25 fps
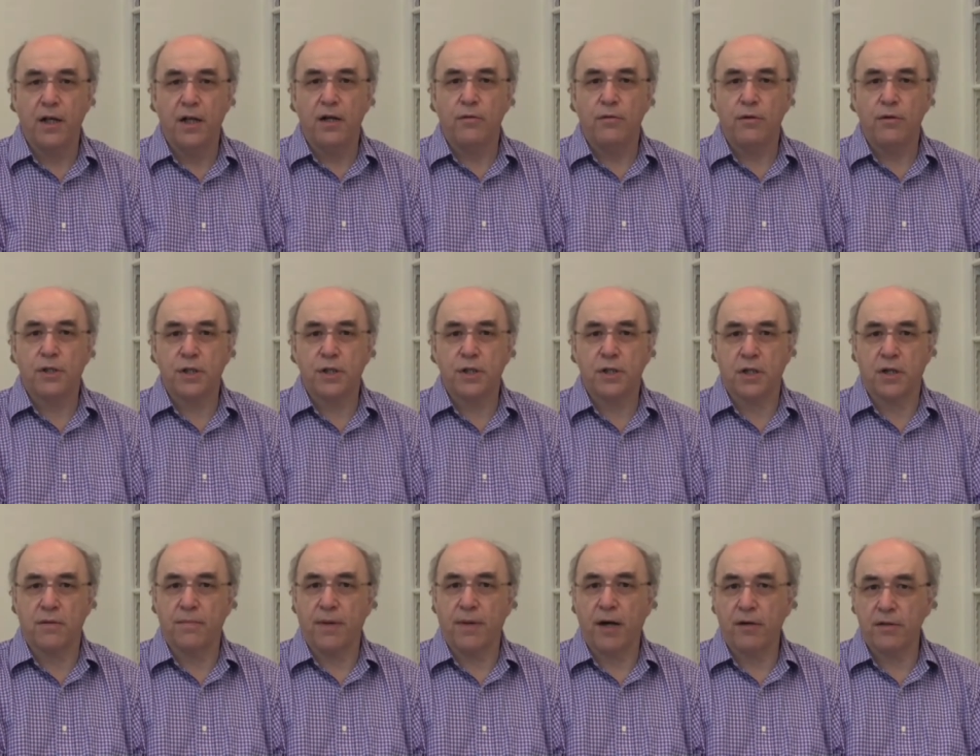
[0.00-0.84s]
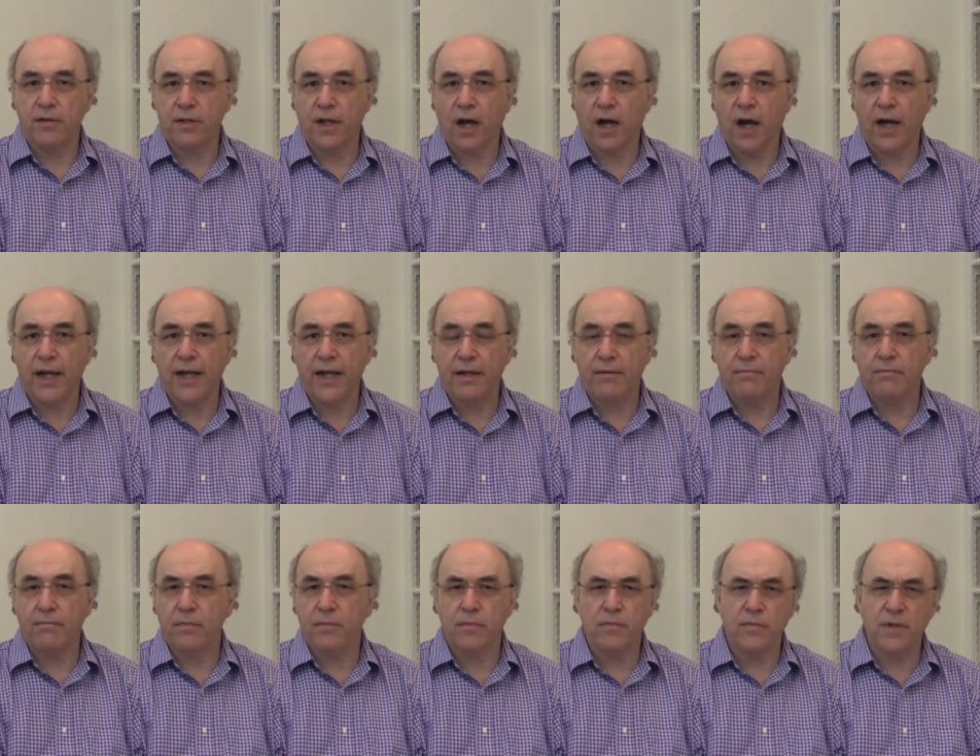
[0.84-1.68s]
which is at about
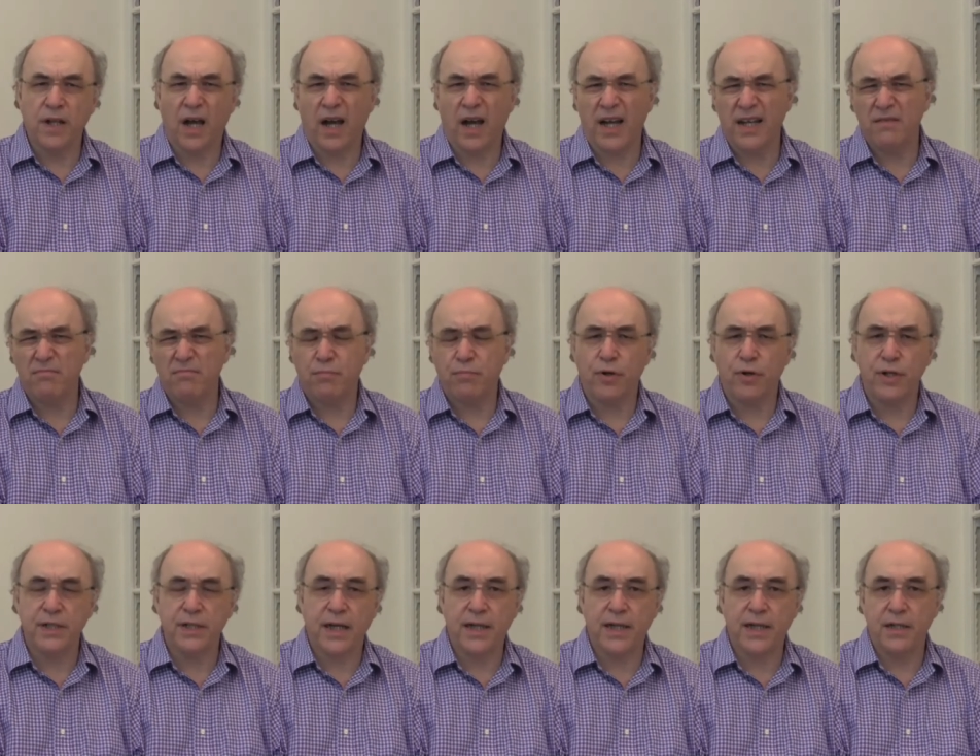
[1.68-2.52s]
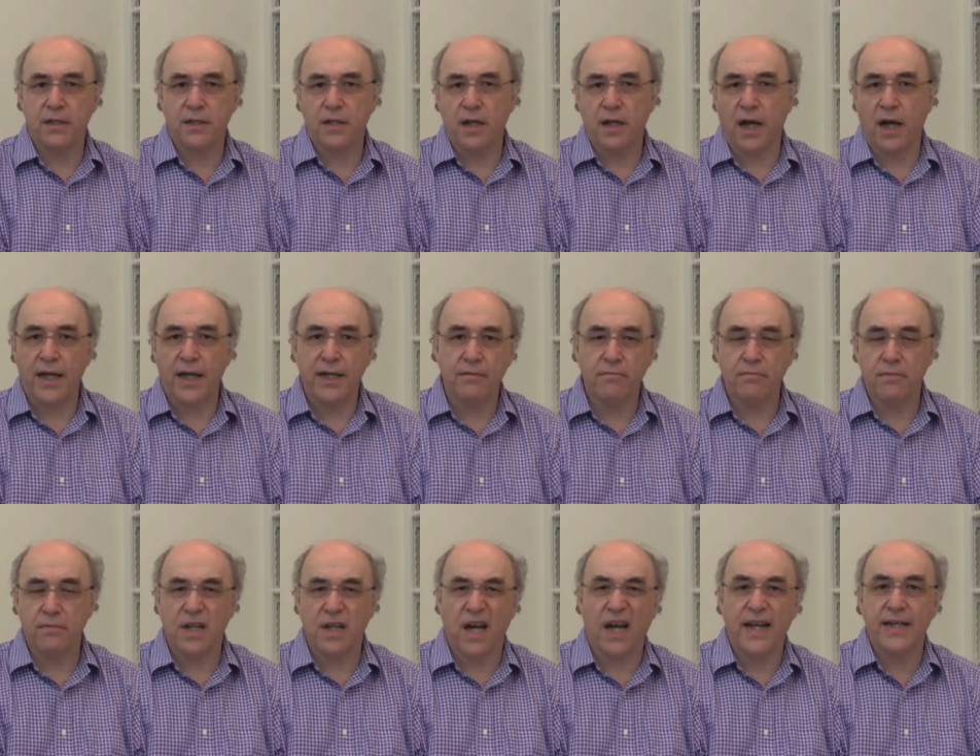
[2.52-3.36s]
9.8,
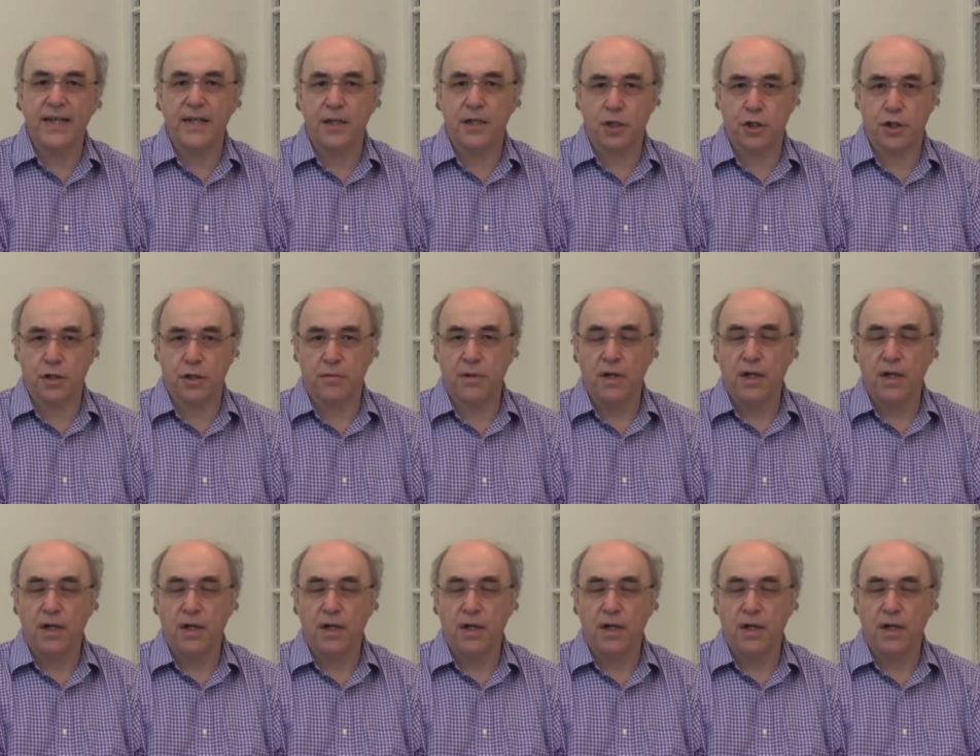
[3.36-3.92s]
9-ish